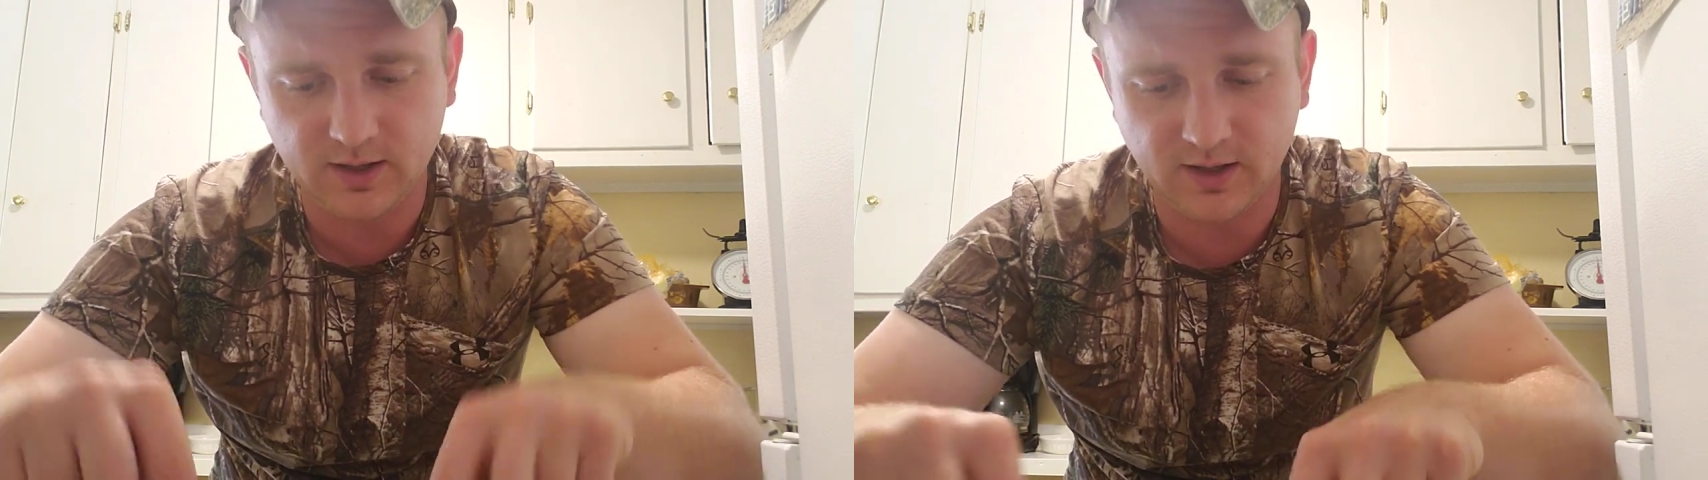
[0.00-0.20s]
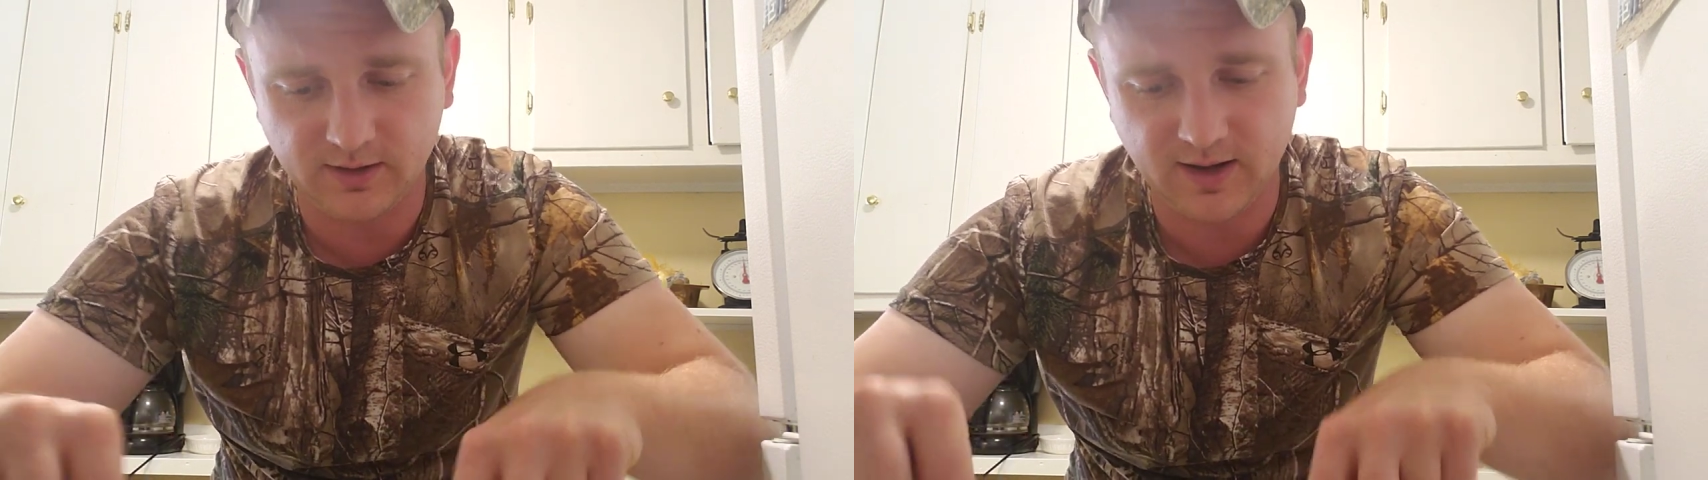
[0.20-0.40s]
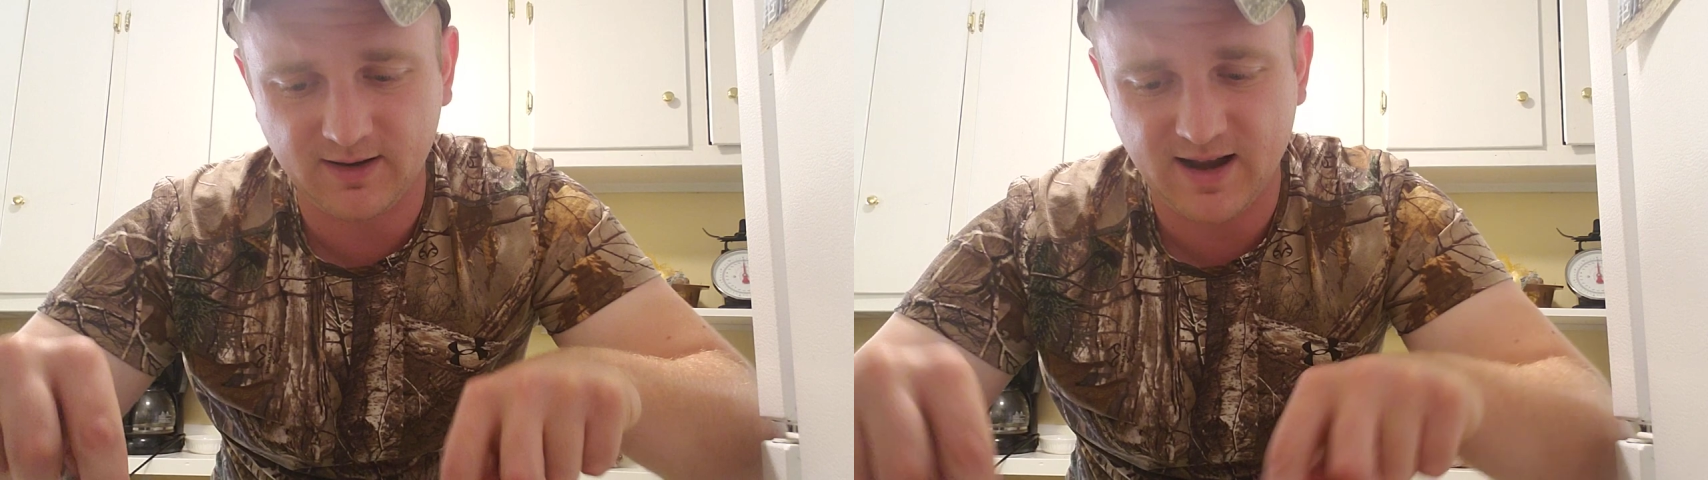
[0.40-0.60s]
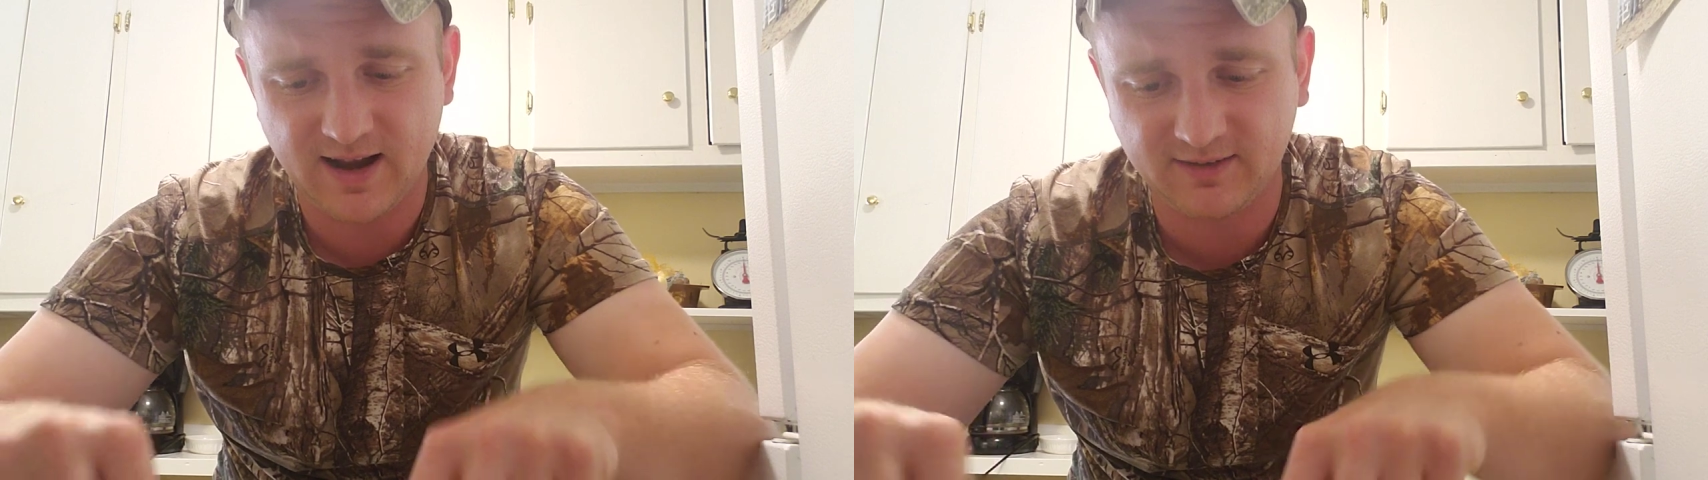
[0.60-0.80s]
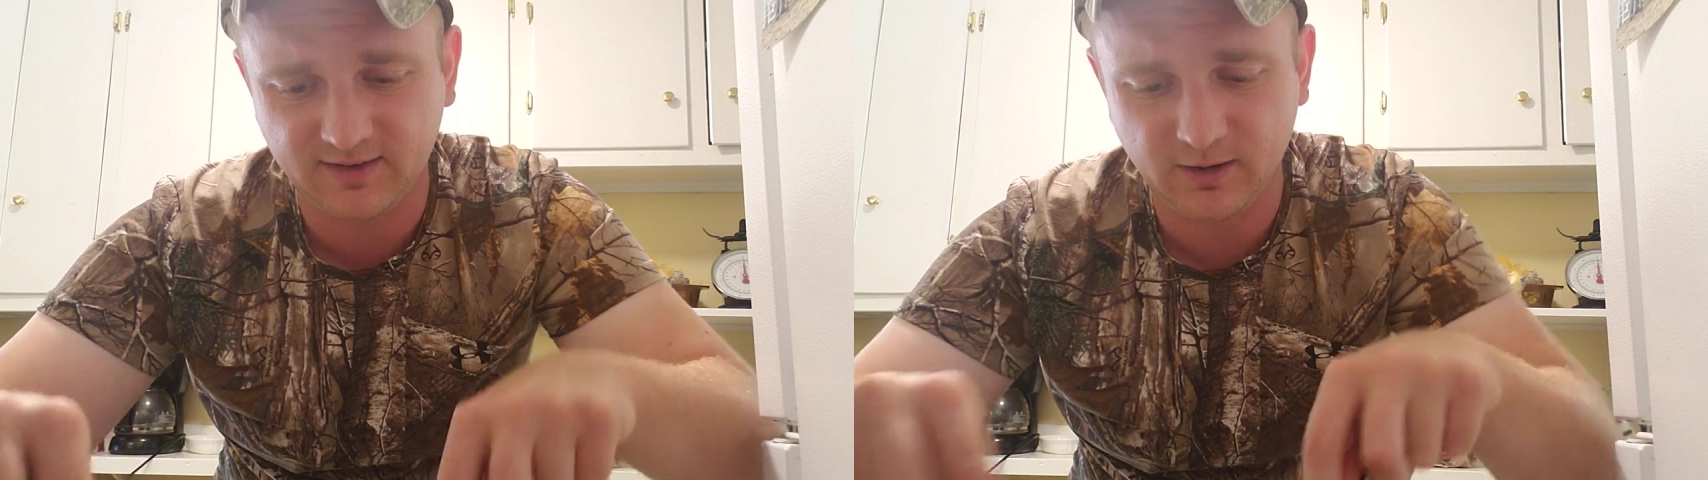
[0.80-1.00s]
and that
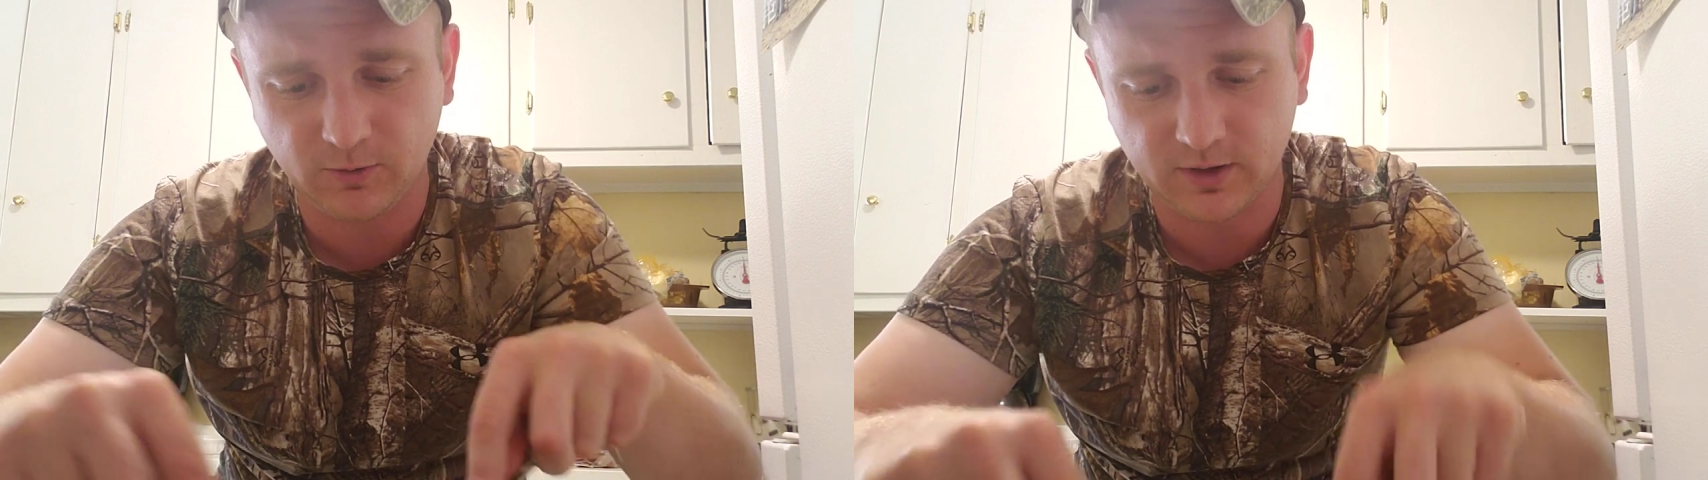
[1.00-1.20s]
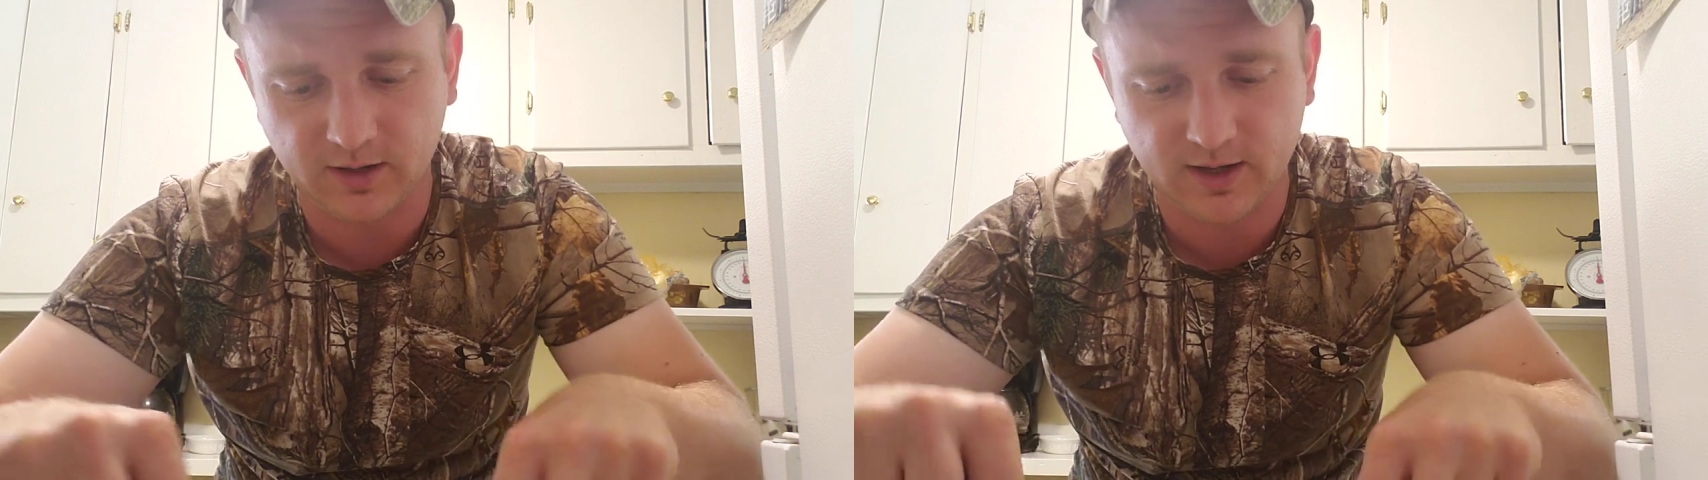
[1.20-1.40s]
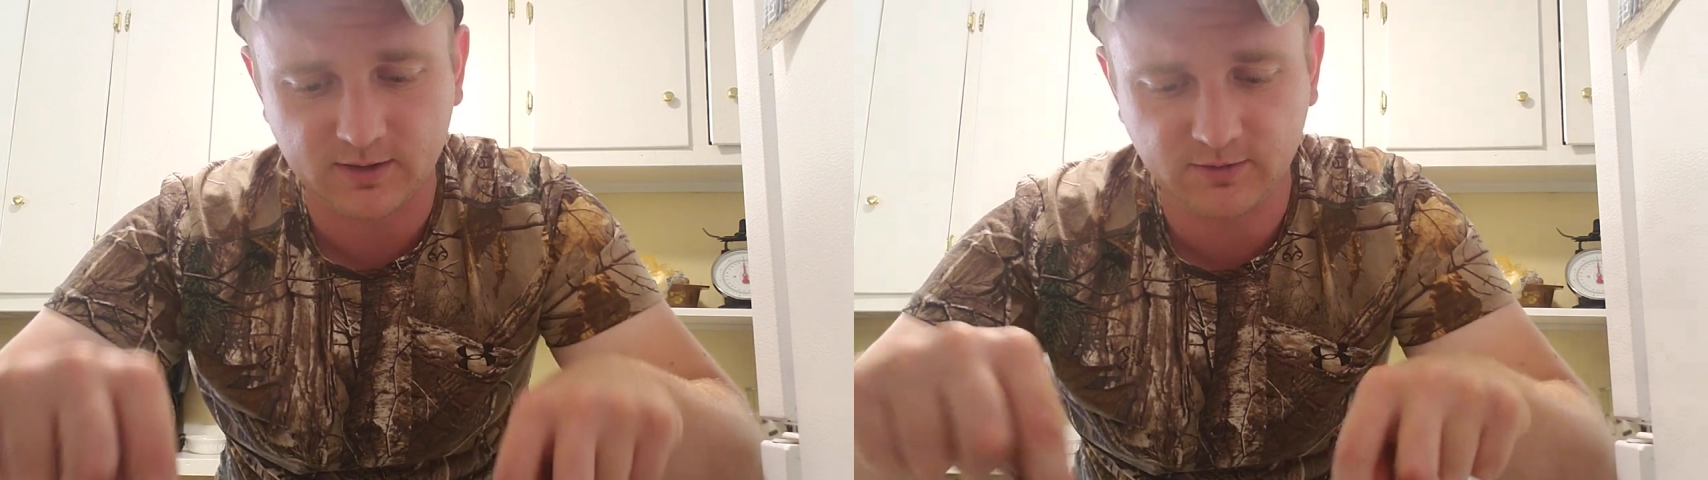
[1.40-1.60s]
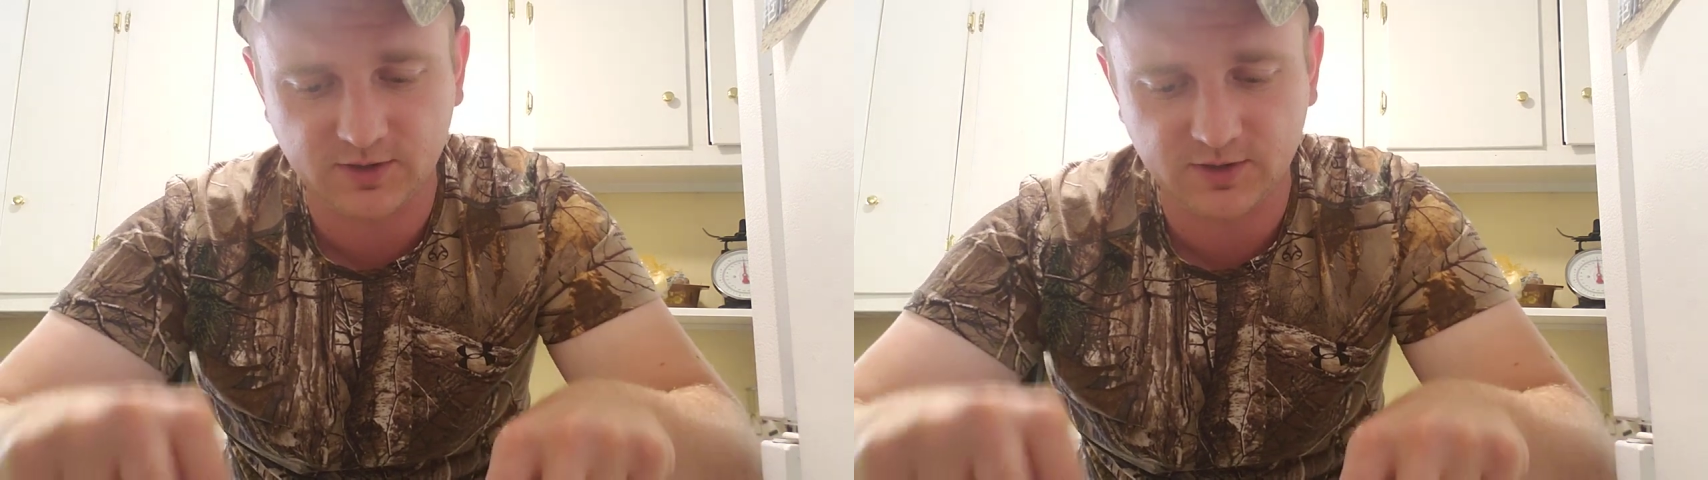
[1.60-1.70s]
nasty old connective